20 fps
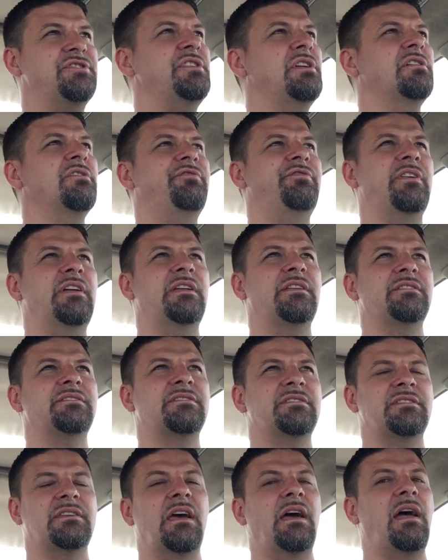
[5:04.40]

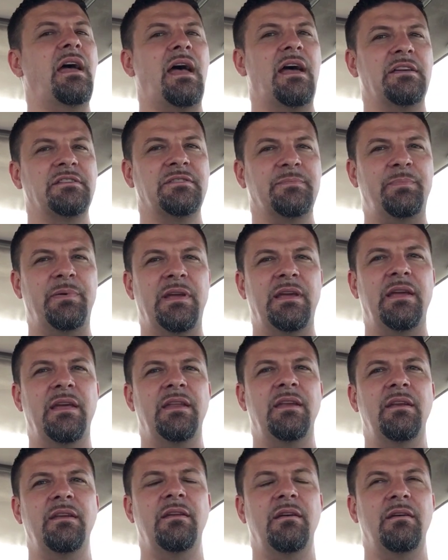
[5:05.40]
geofence has
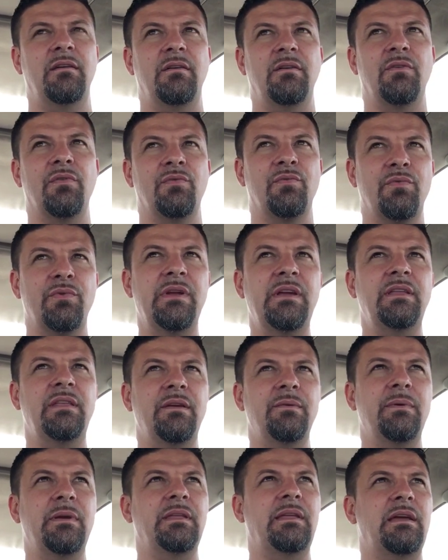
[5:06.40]
been
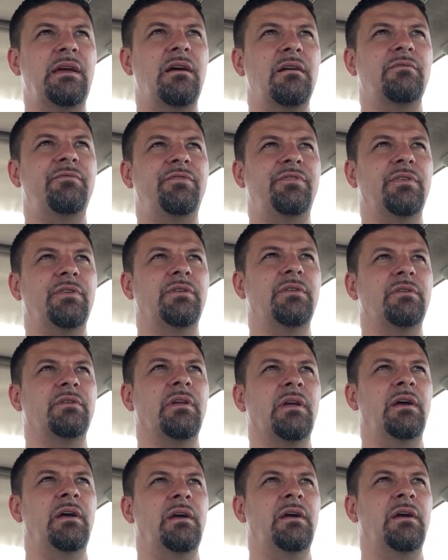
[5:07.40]
really, really helpful